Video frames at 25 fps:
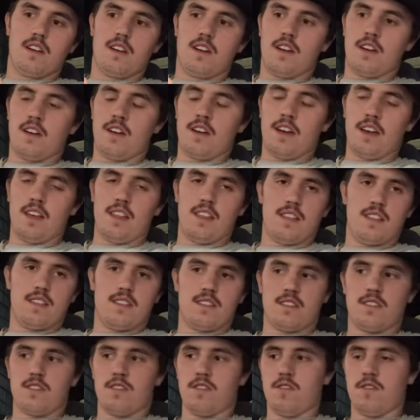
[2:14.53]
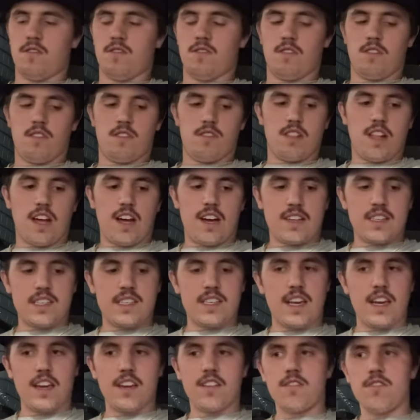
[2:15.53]
All right, so our lock
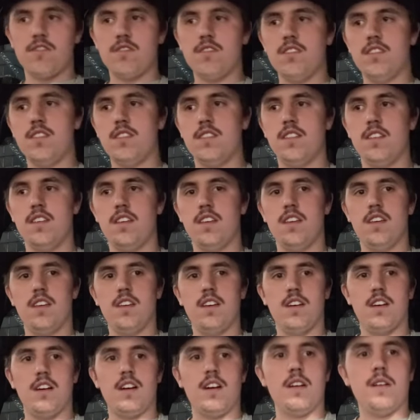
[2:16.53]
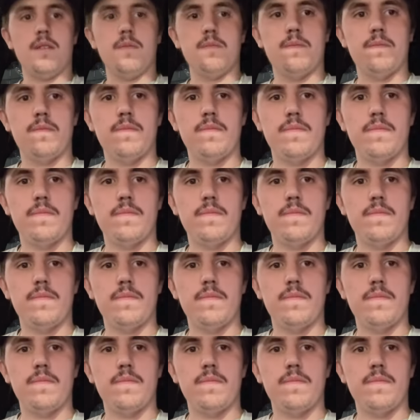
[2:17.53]
cycled. Um,